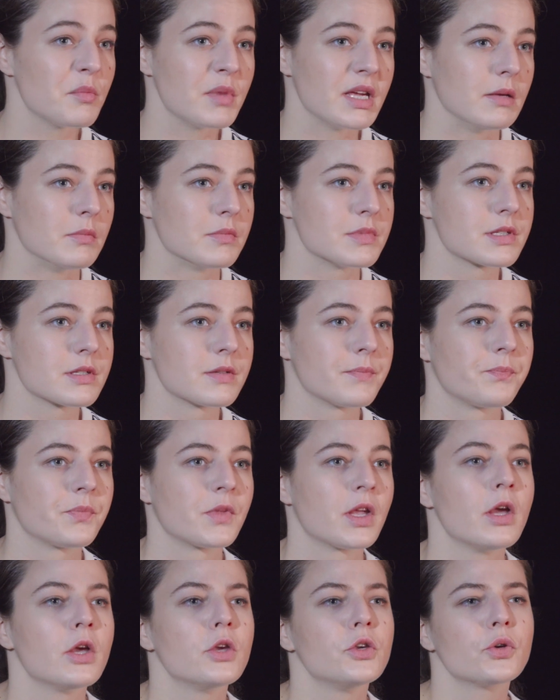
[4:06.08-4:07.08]
memes.
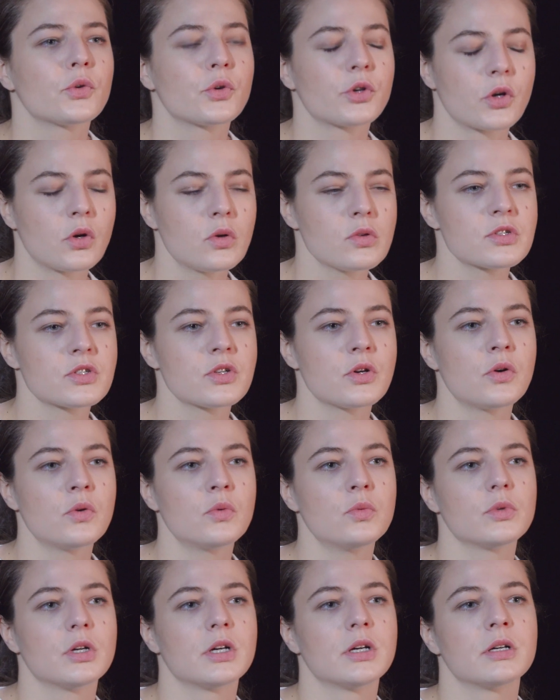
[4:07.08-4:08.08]
You could
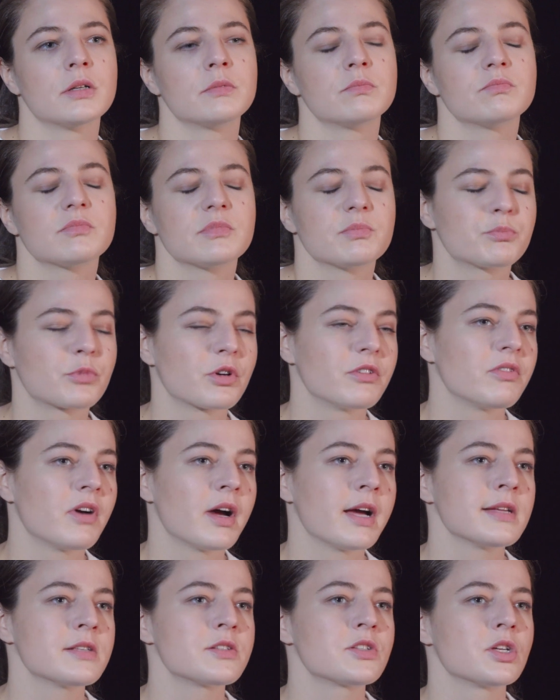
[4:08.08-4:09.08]
also
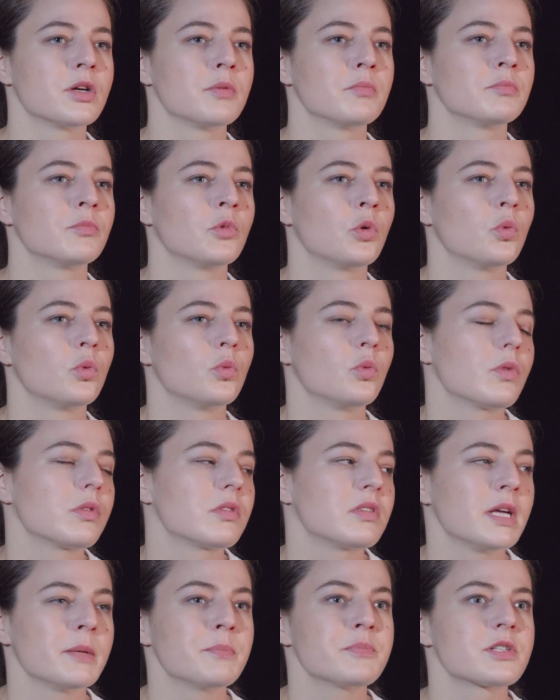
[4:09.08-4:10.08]
provide some
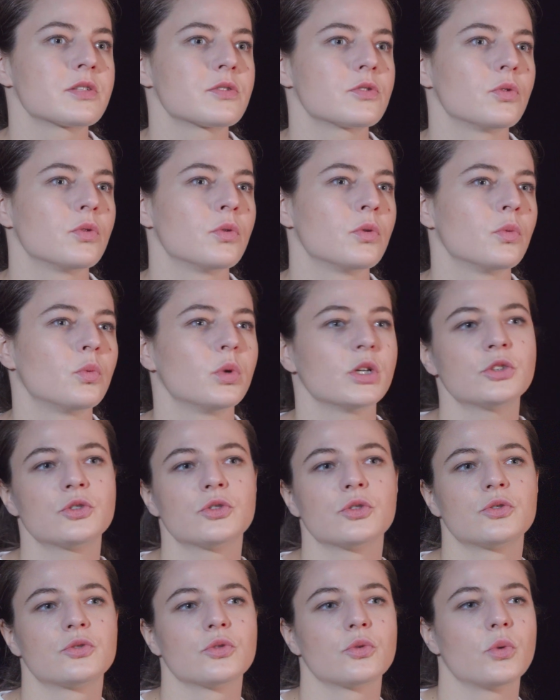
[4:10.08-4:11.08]
tips to what
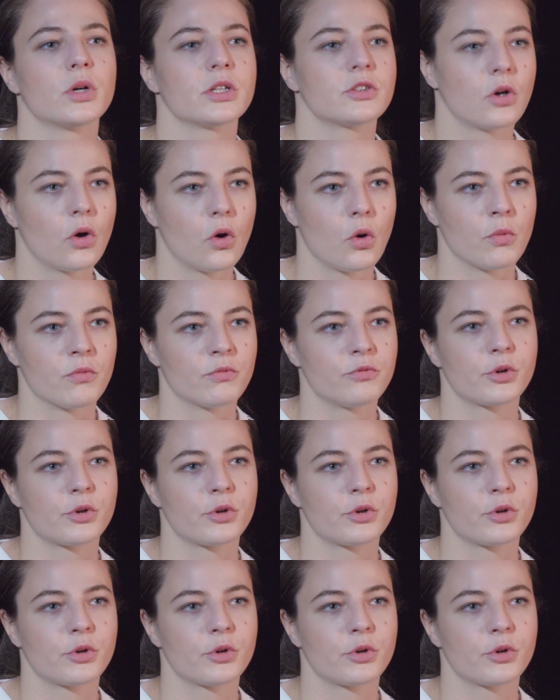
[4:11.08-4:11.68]
to do at home.